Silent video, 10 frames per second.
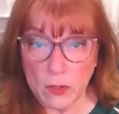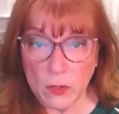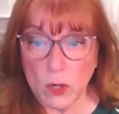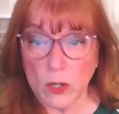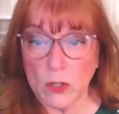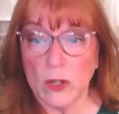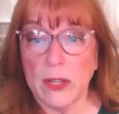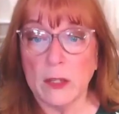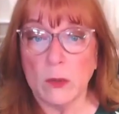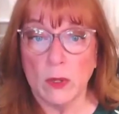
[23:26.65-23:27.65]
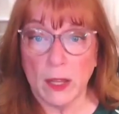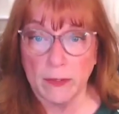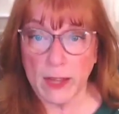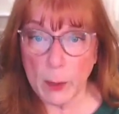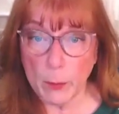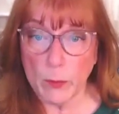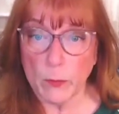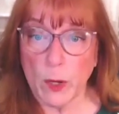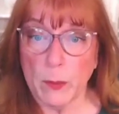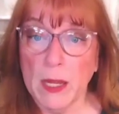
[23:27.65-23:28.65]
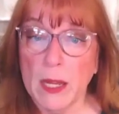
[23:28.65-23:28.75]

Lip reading: structure, and that's where life comes from.